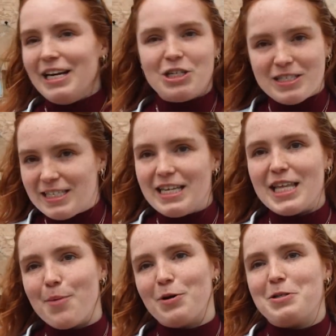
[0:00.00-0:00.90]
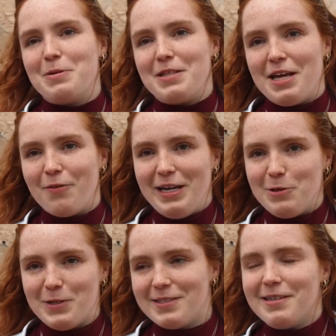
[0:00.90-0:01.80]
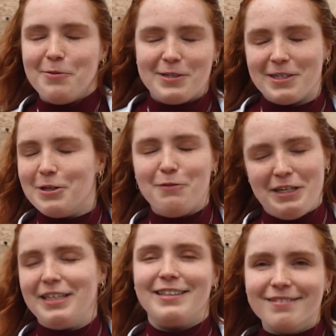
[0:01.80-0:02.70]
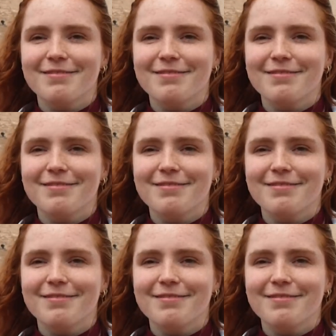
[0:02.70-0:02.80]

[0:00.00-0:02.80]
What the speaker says: Just seeing that burst within that range was a good feeling.